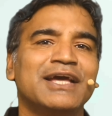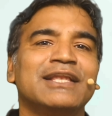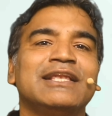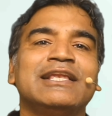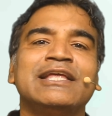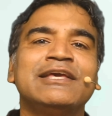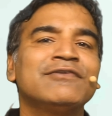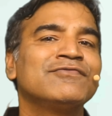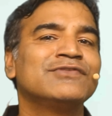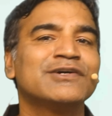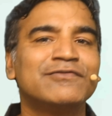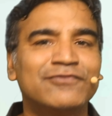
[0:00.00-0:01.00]

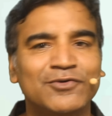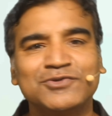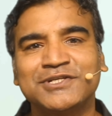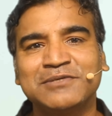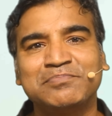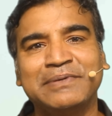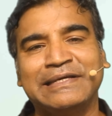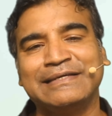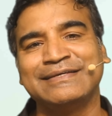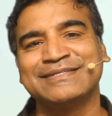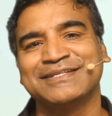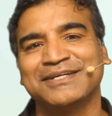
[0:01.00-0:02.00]
leave the frozen
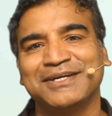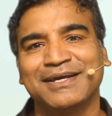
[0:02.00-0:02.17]
peas